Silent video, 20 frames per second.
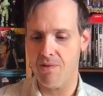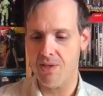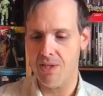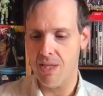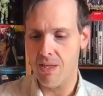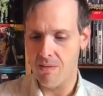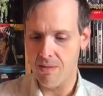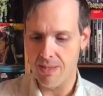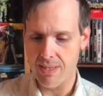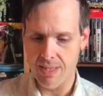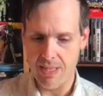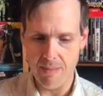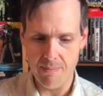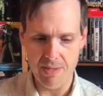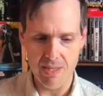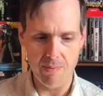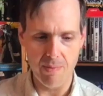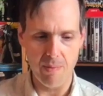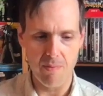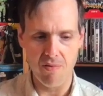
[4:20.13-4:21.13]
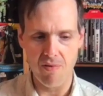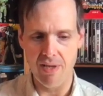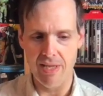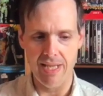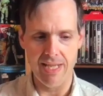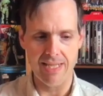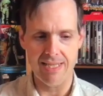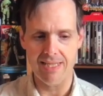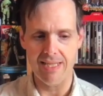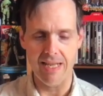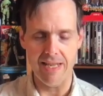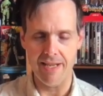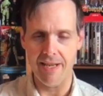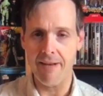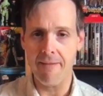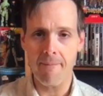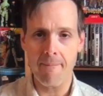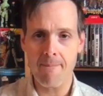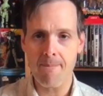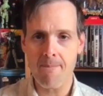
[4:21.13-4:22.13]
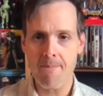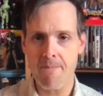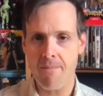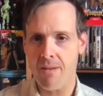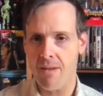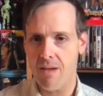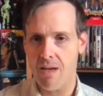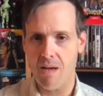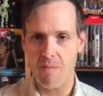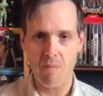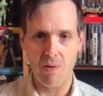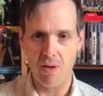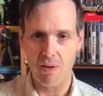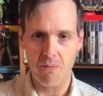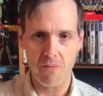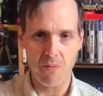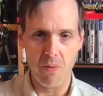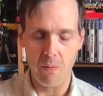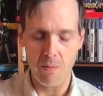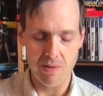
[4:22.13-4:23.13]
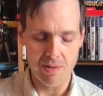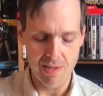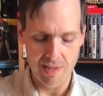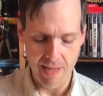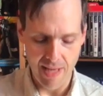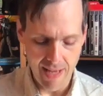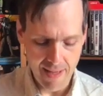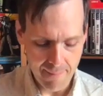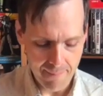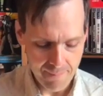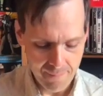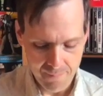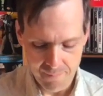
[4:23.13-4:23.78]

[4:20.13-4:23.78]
so it seems to be pretty exciting. I'm looking forward to that.